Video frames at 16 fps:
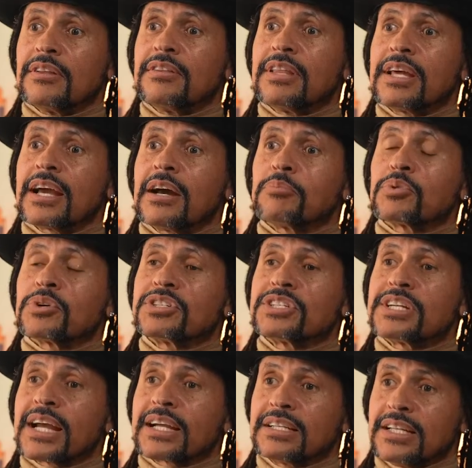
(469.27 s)
They got
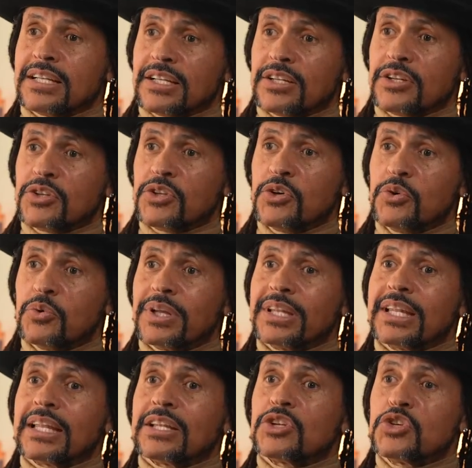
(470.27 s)
projected into you,
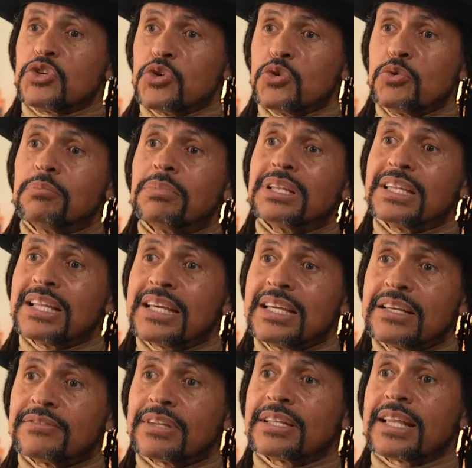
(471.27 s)
and then you
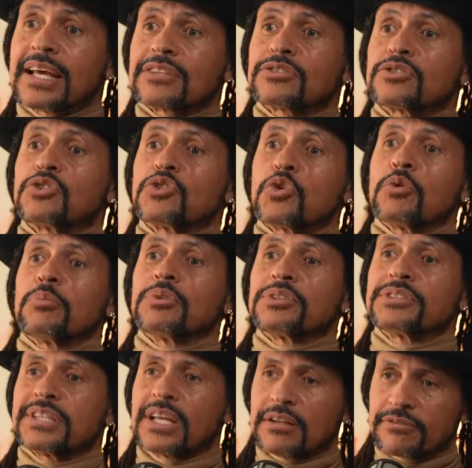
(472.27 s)
believe that that's a normal
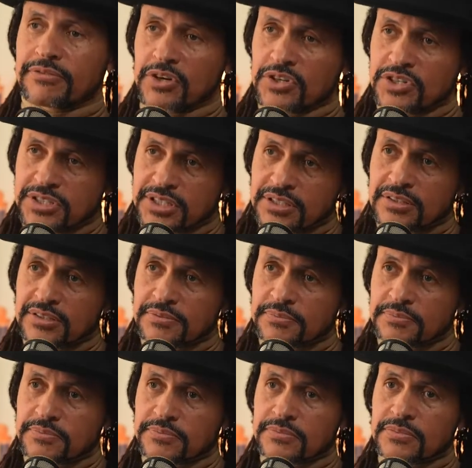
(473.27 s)
state of function.
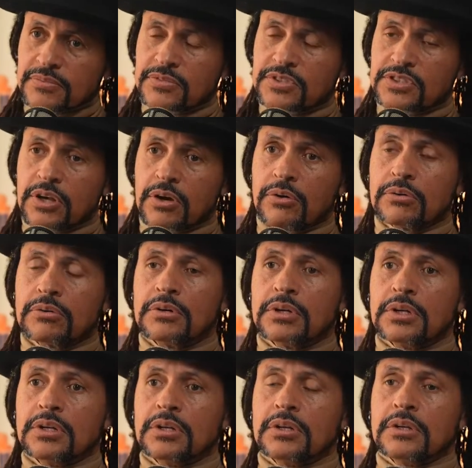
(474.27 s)
So
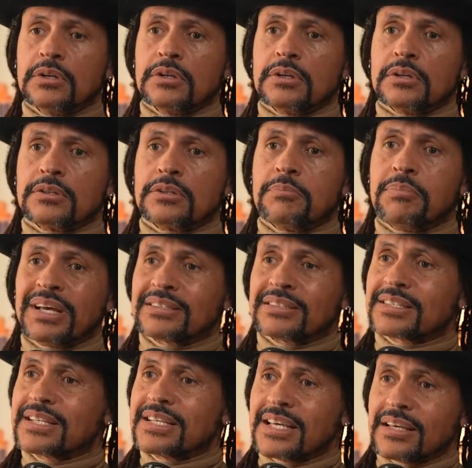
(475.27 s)
the
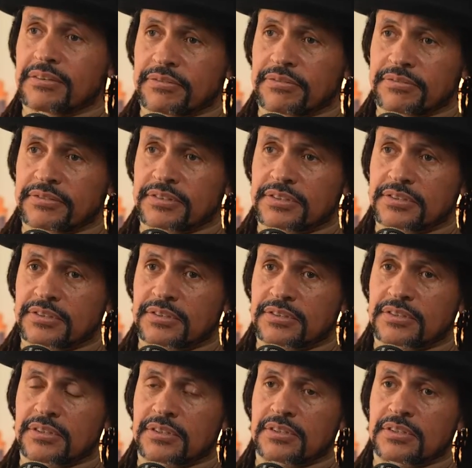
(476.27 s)
best gift
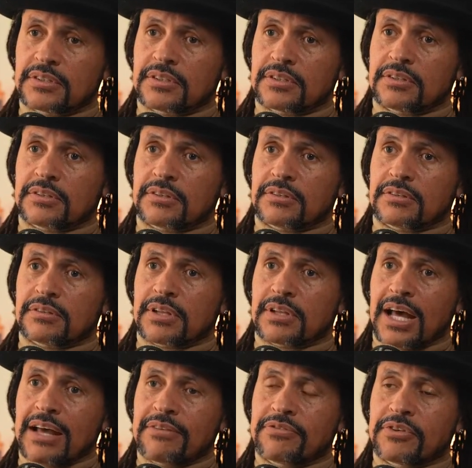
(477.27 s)

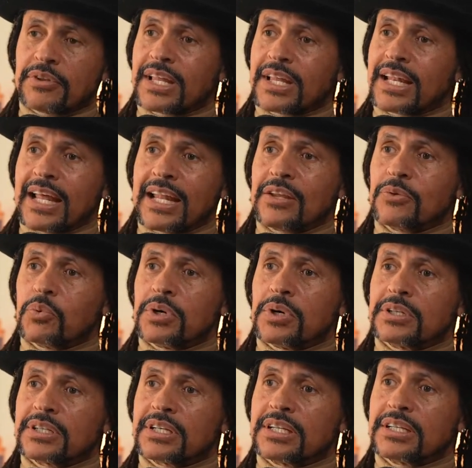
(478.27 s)
I feel that
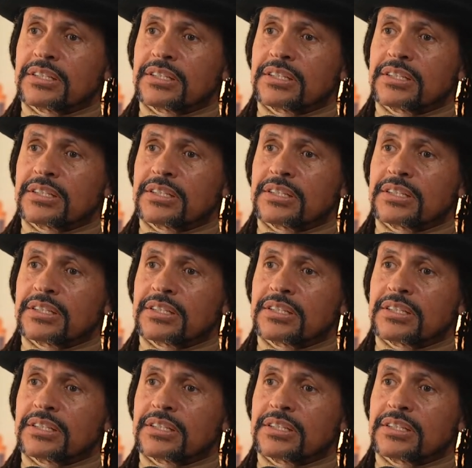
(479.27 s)
anyone can